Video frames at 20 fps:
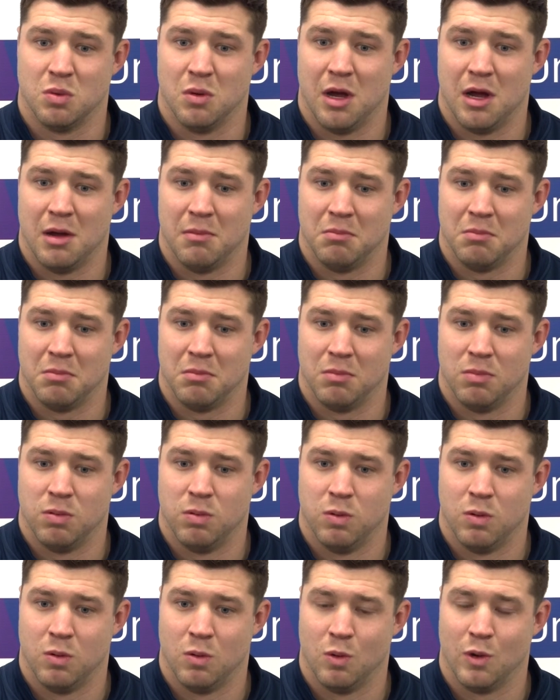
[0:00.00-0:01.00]

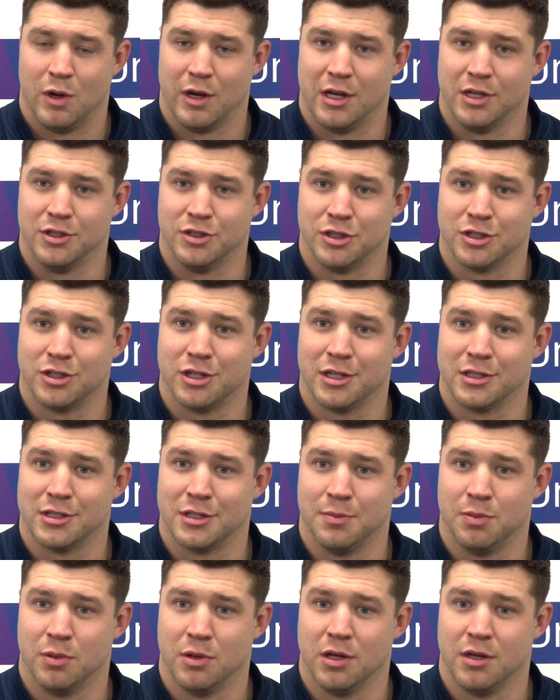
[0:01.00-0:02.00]
when it is your chance
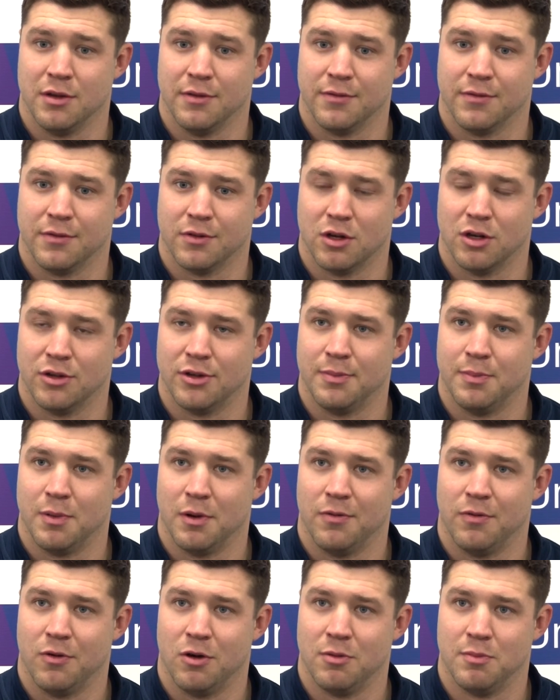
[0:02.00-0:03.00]
to play, you've got to
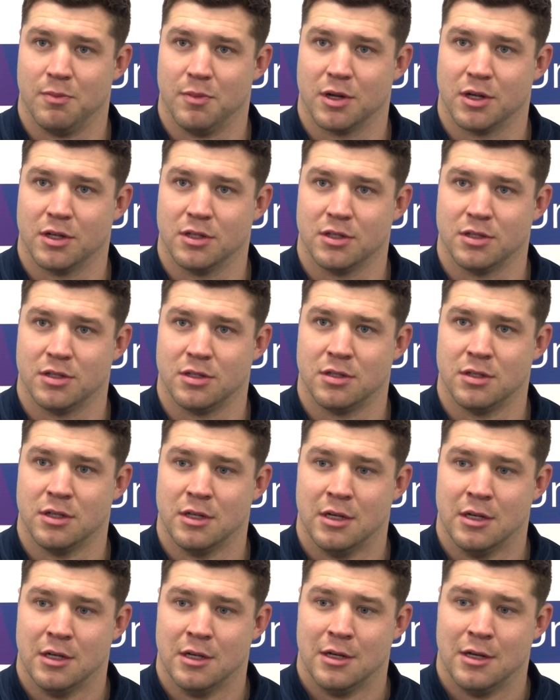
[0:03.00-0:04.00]
perform, because
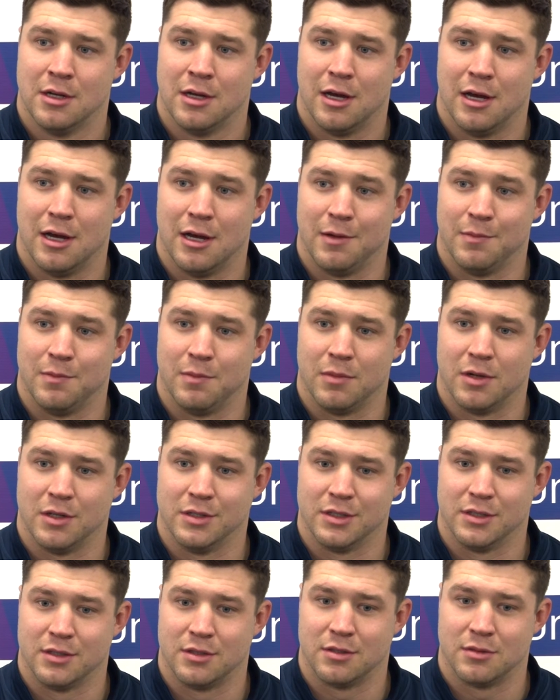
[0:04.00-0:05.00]

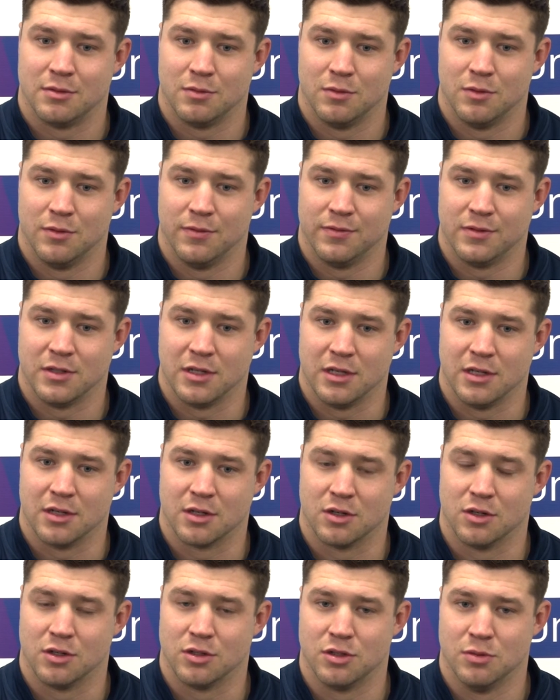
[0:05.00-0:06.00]
as we've seen
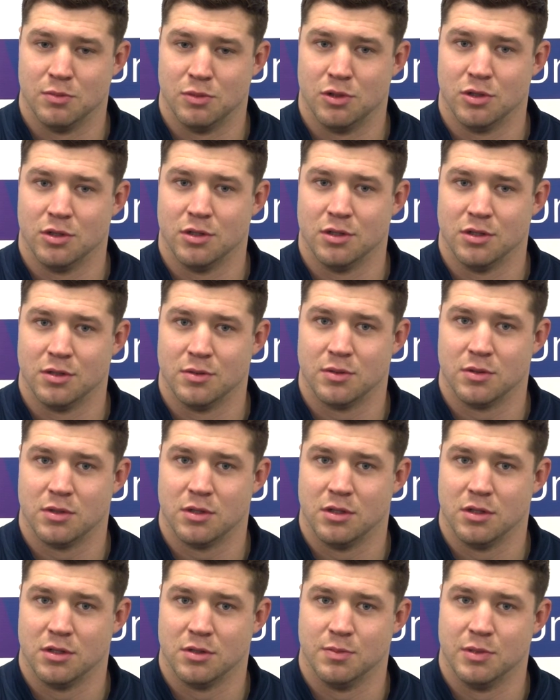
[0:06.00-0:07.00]
across the board,
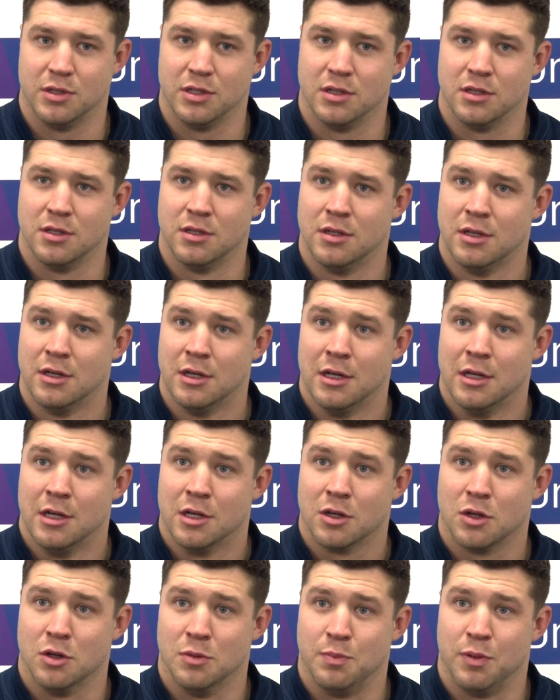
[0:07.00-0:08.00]
there's been
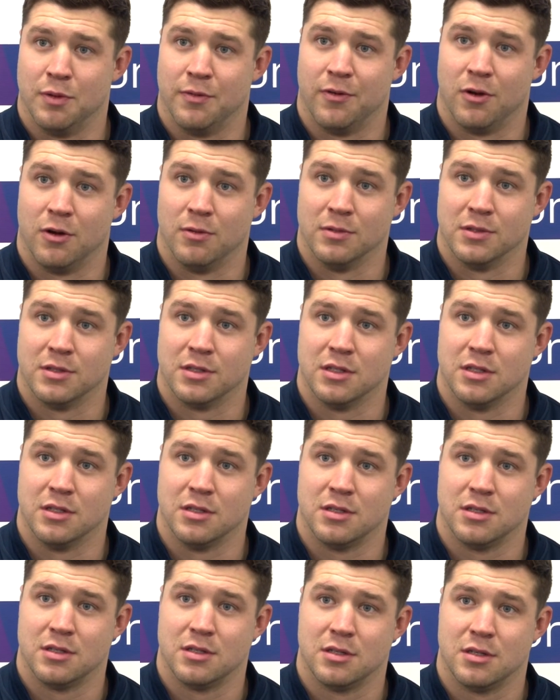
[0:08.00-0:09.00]
good
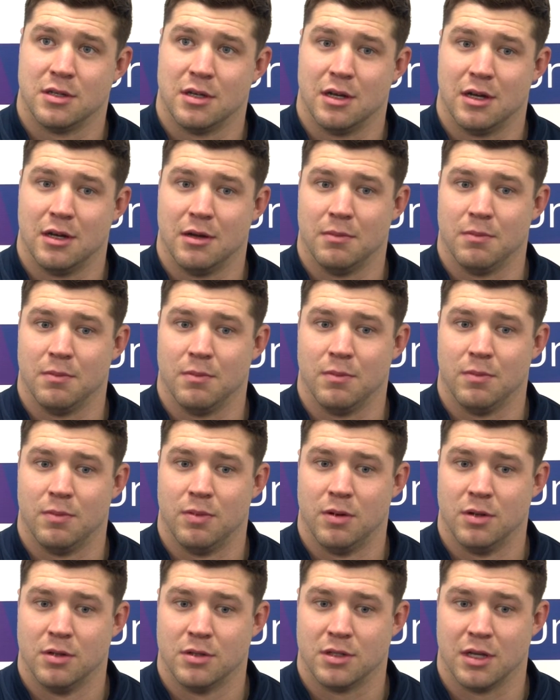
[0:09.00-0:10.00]
performances,
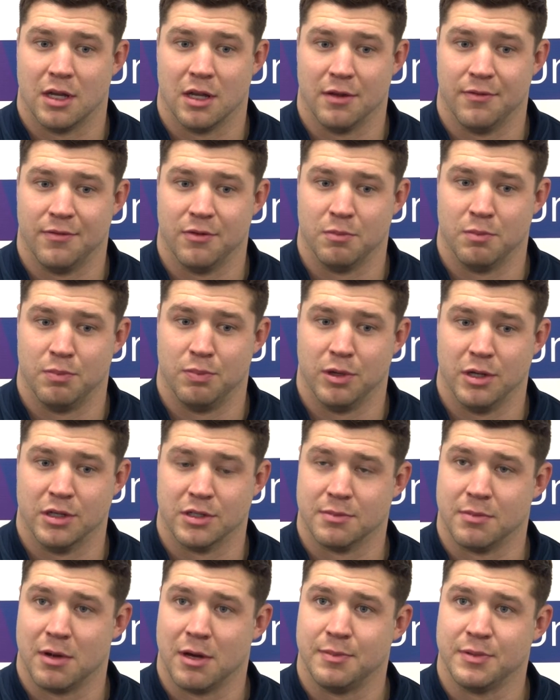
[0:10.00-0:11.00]
certainly from
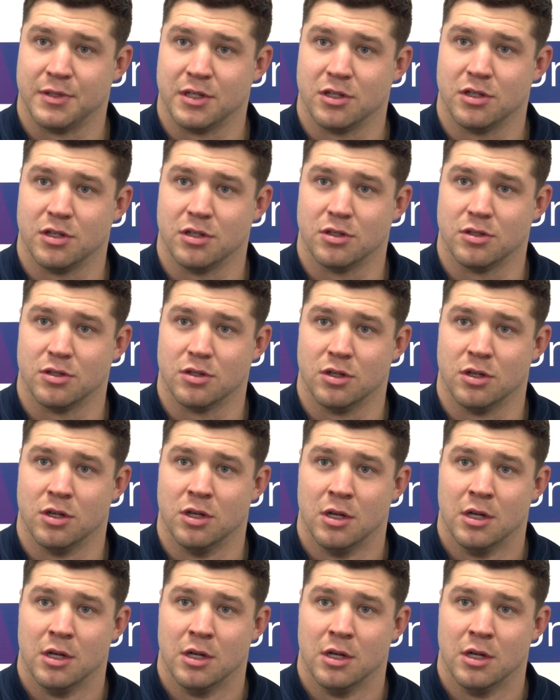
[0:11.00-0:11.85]
players in my position. So